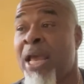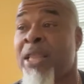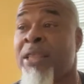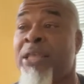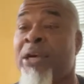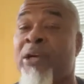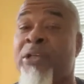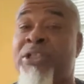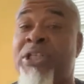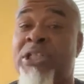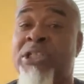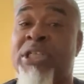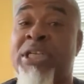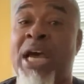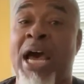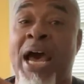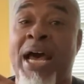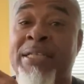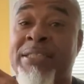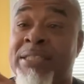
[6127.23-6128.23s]
They're just
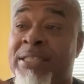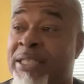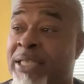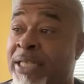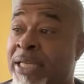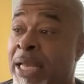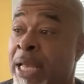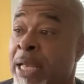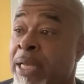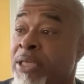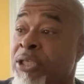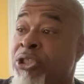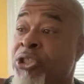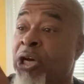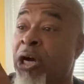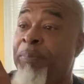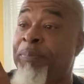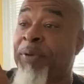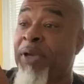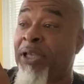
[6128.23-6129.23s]
constantly
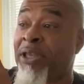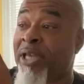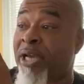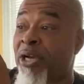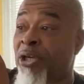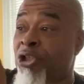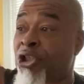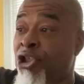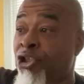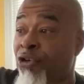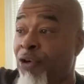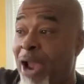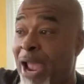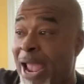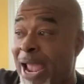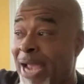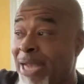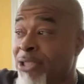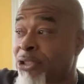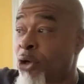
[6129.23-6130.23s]
dumping their
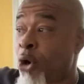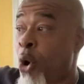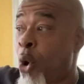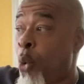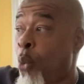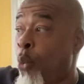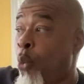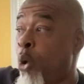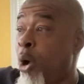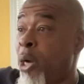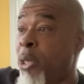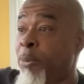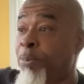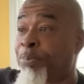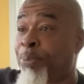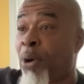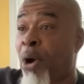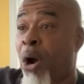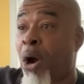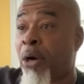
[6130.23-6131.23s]
trash on one
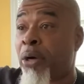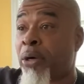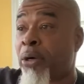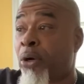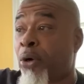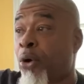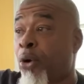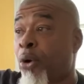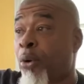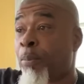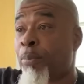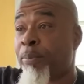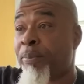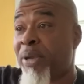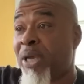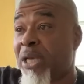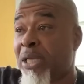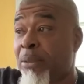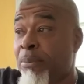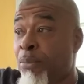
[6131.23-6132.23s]
part or
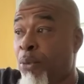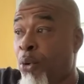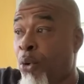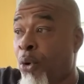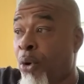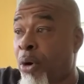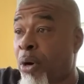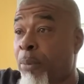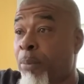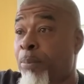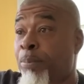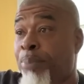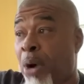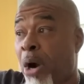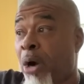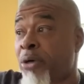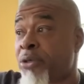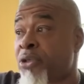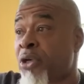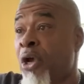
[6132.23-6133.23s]
many more
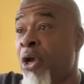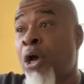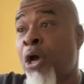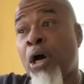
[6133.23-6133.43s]
parts